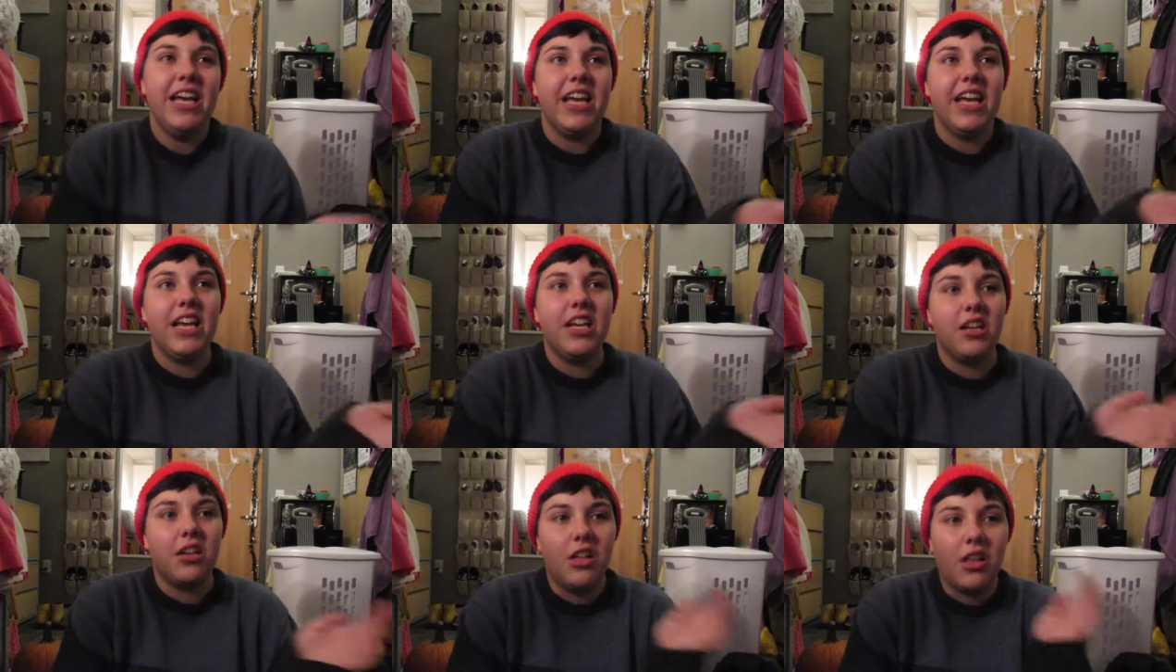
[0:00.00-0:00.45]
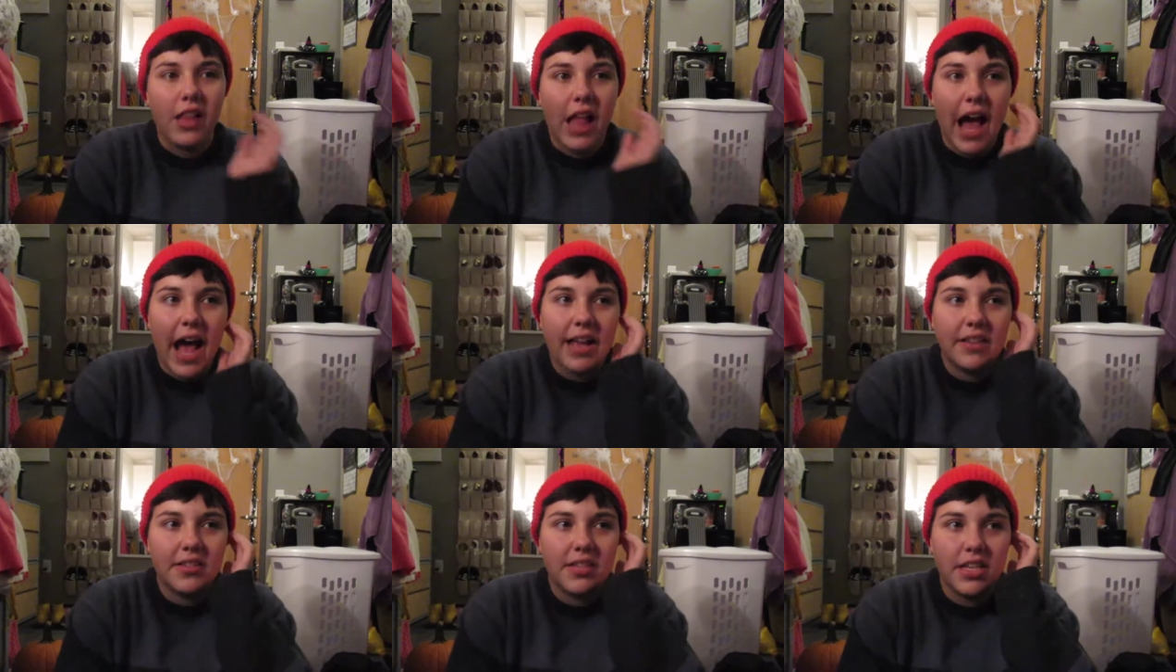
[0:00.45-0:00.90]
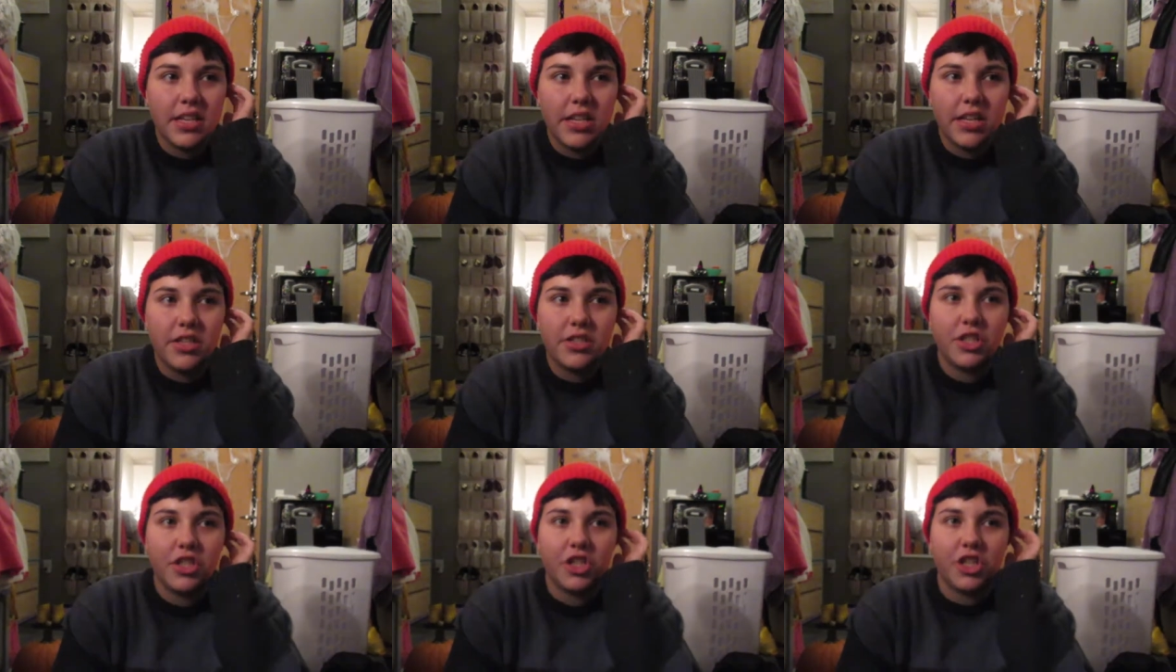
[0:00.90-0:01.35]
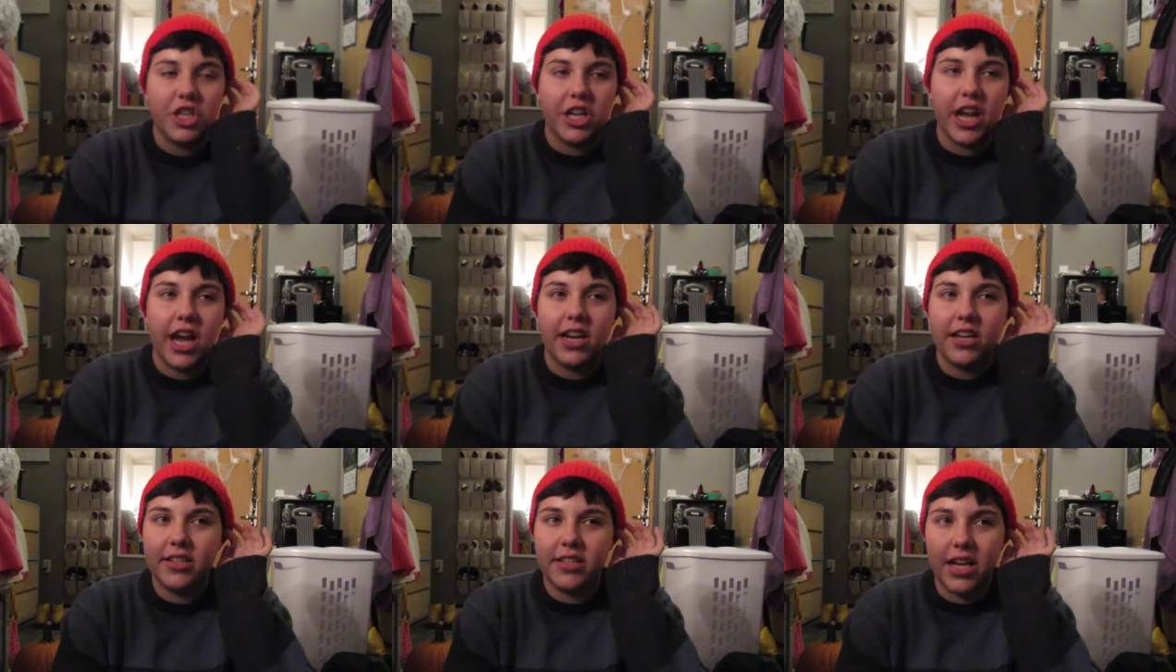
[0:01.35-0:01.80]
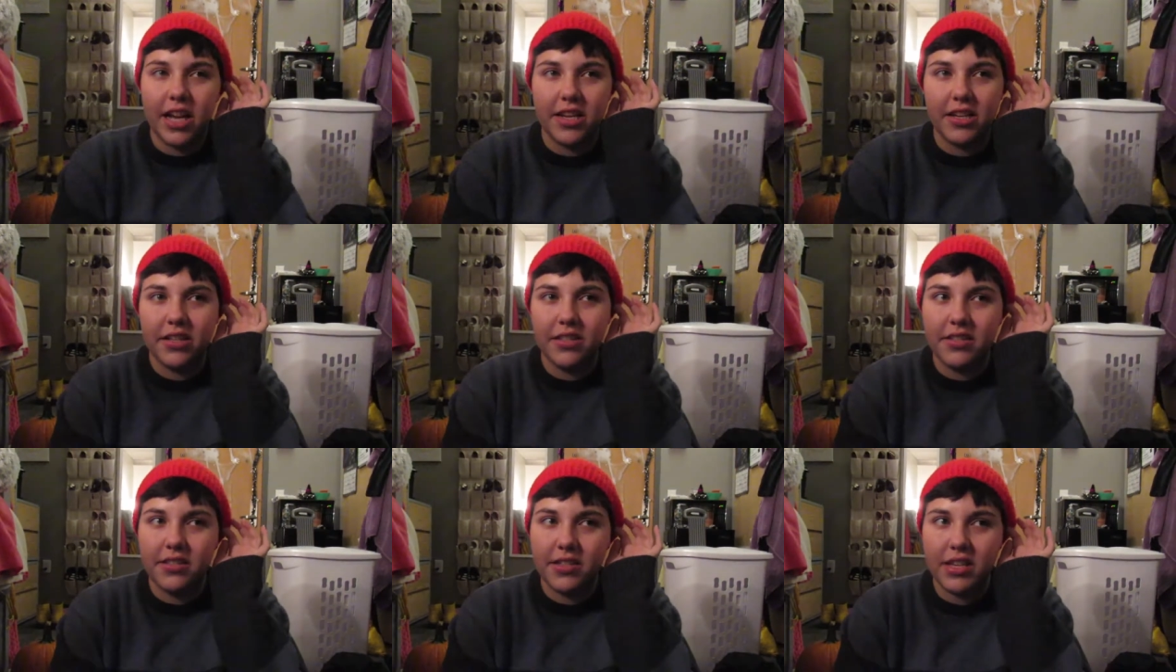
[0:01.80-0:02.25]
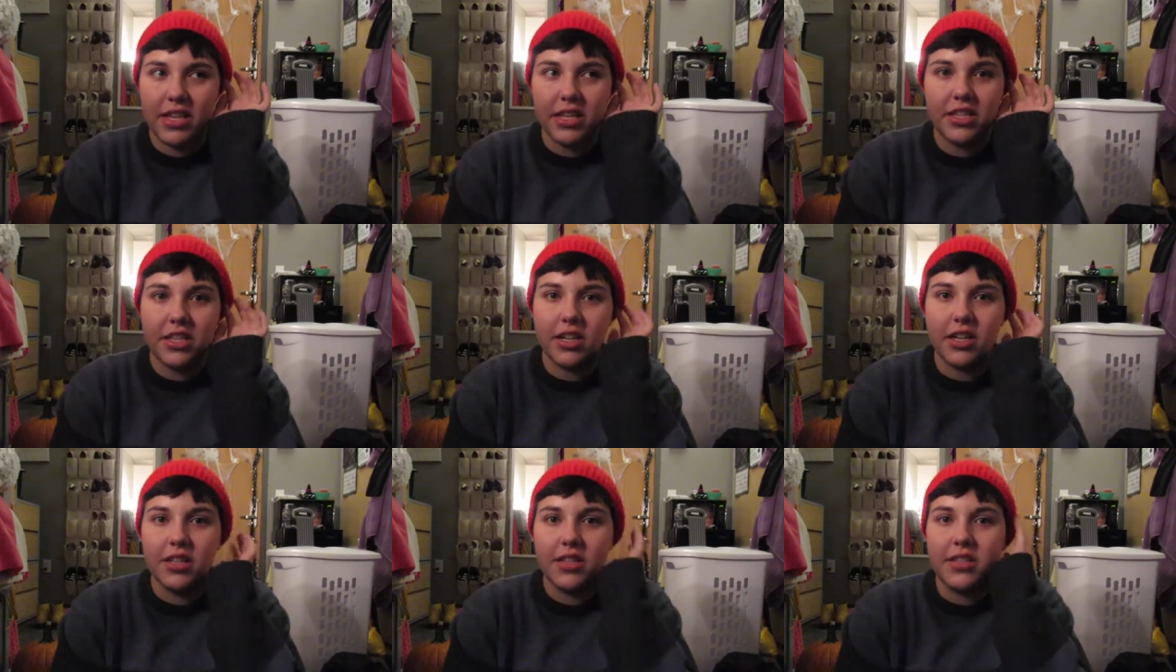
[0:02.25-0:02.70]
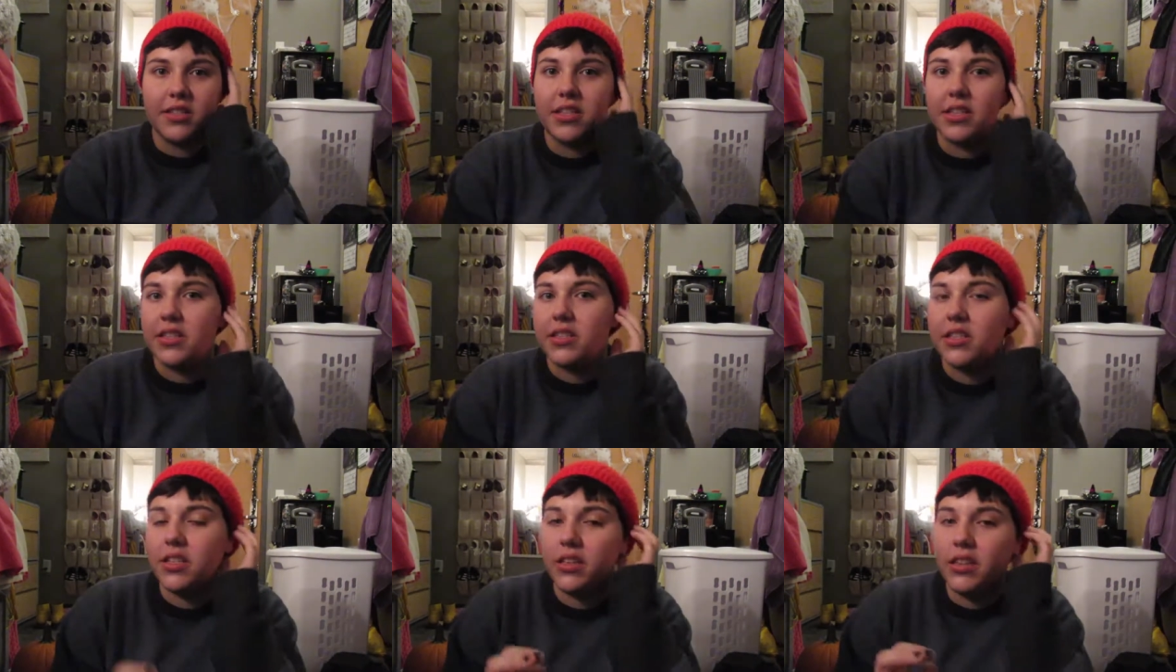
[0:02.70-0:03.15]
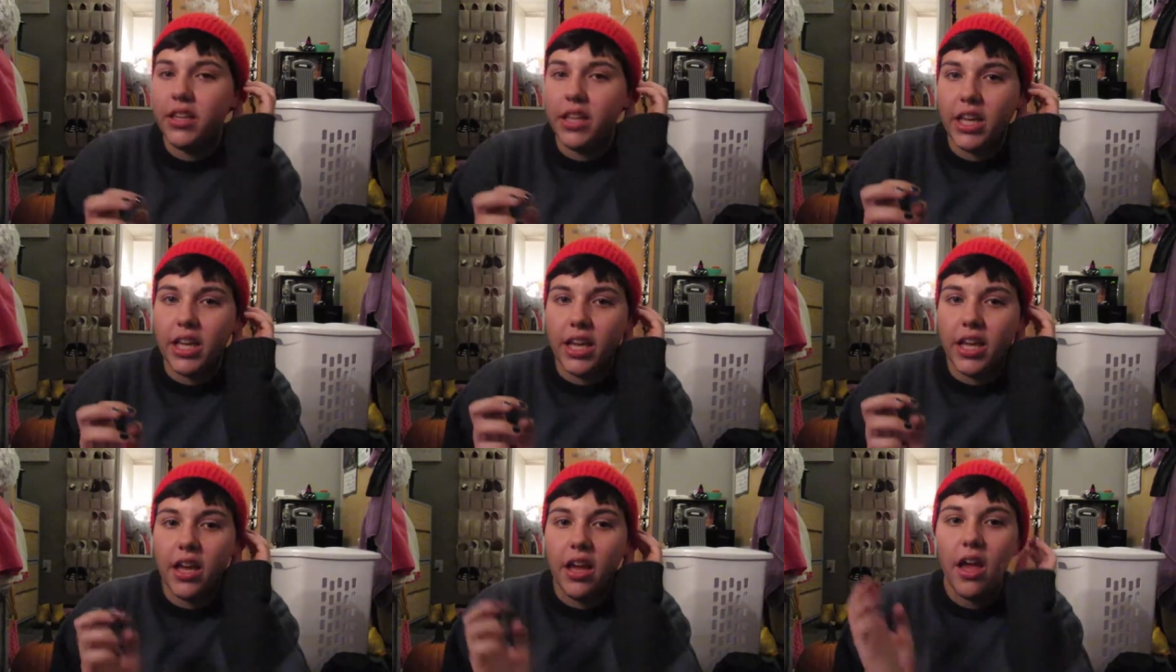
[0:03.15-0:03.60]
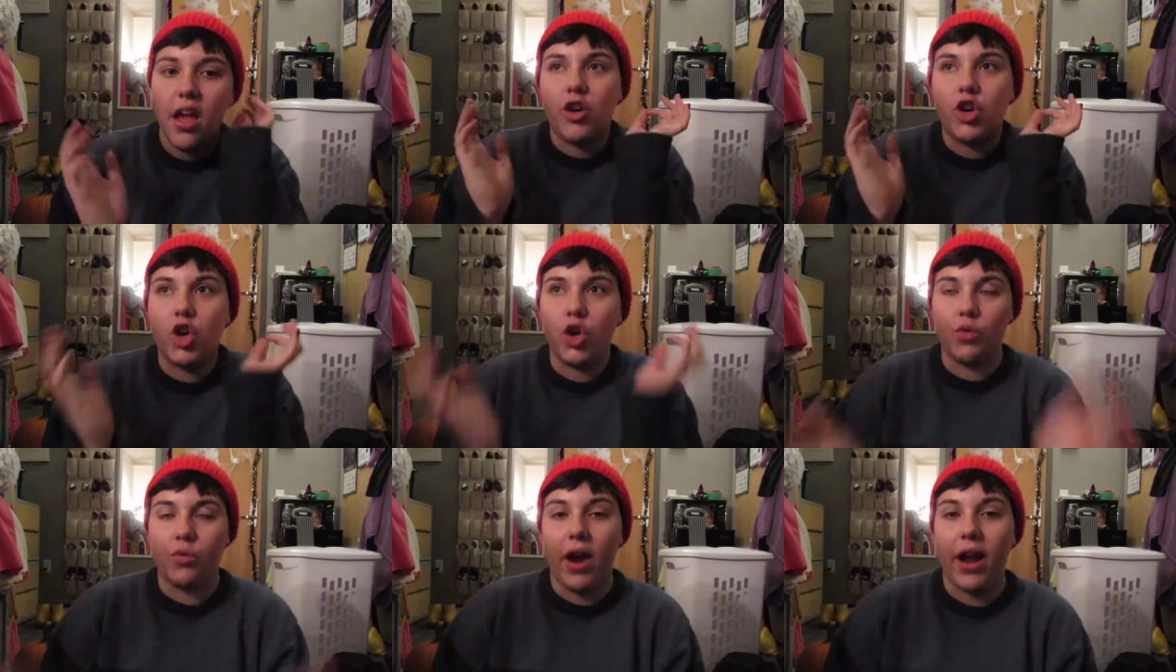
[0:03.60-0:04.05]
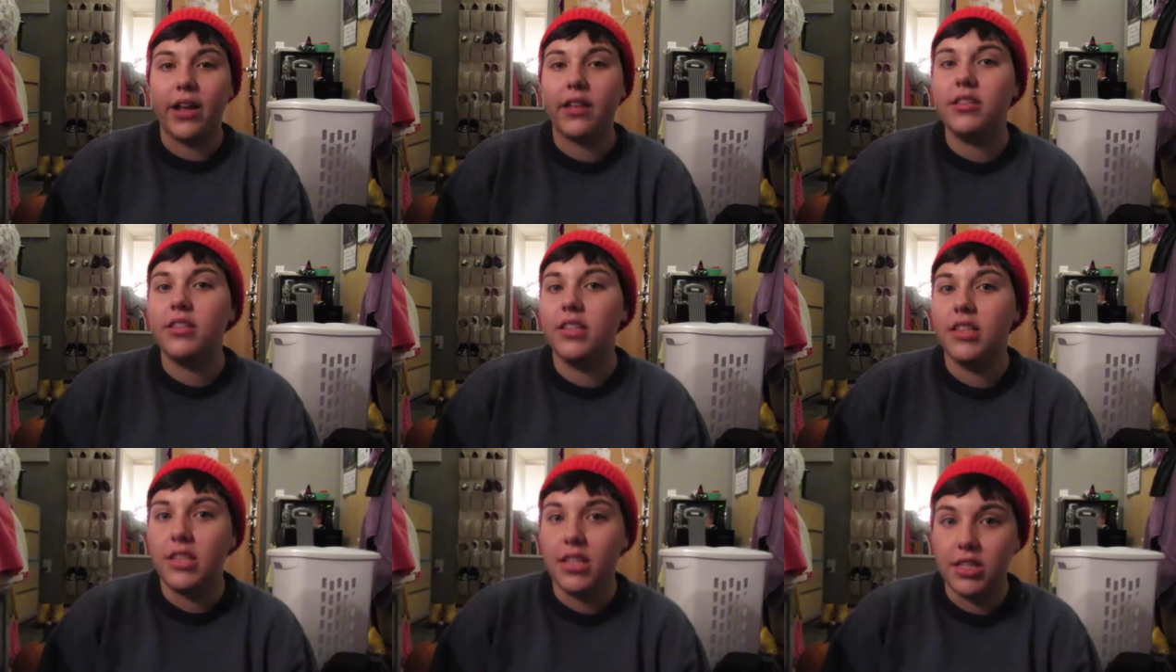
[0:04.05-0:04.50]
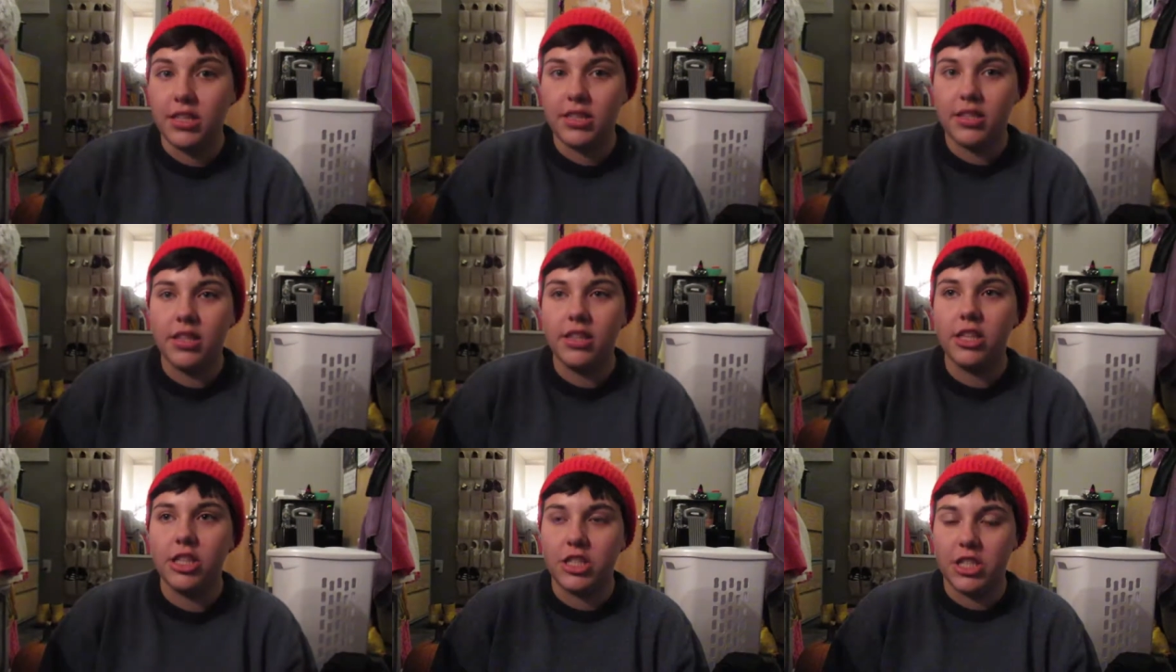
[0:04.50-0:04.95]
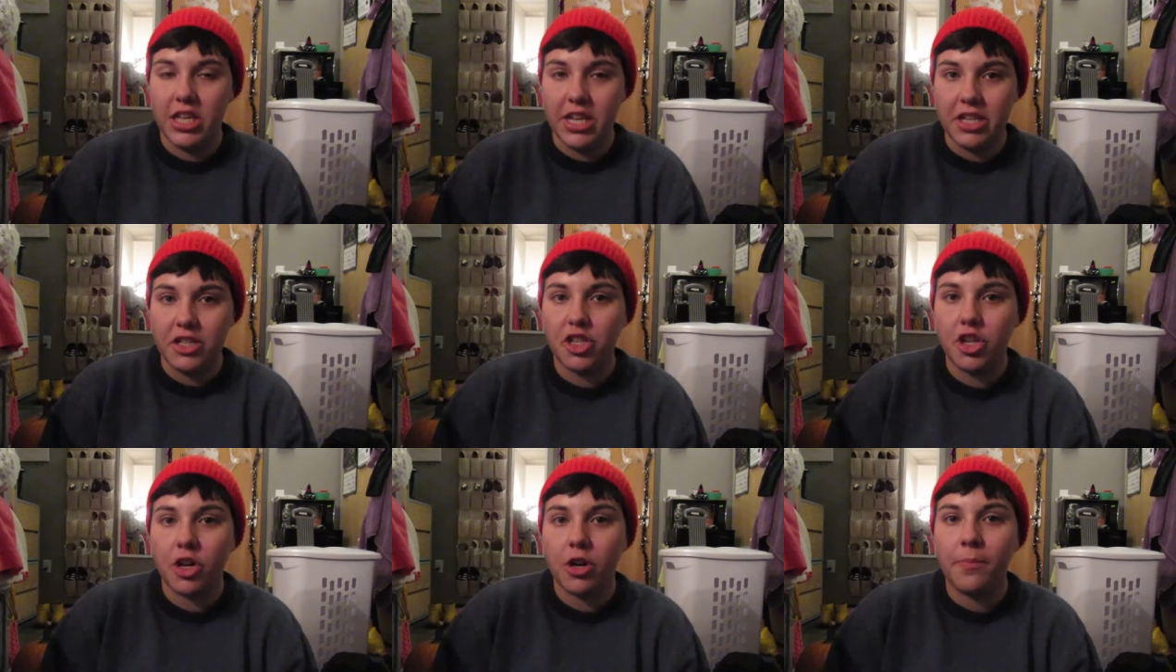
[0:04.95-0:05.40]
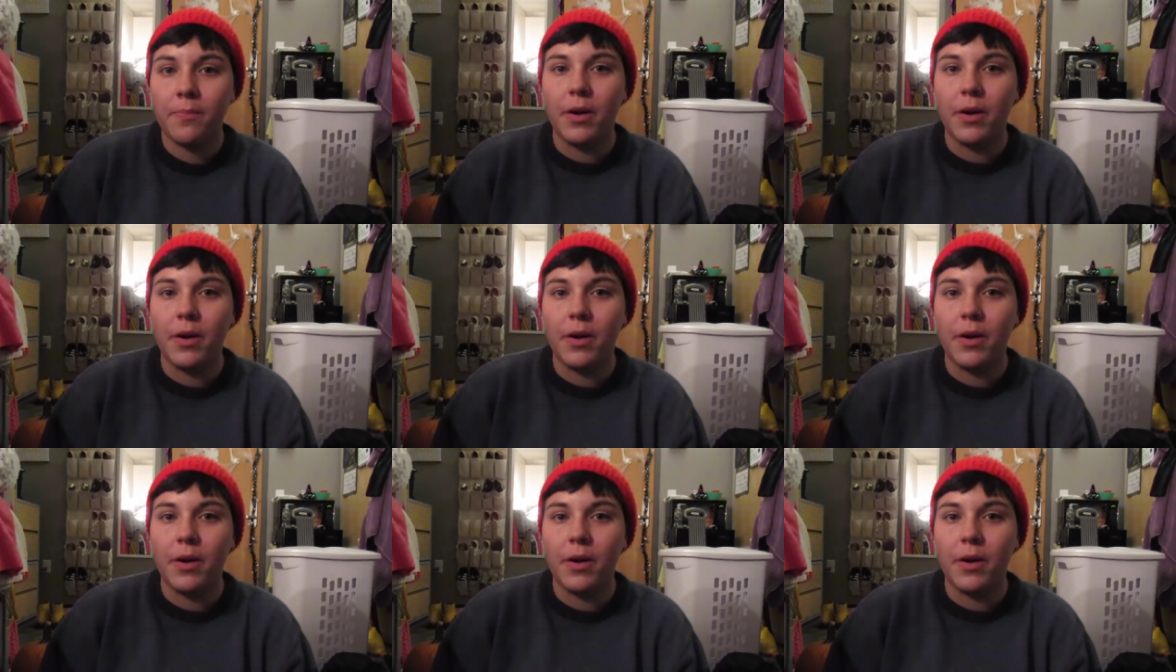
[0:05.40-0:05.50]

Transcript: In classes, she had a tendency to consistently correct the teacher,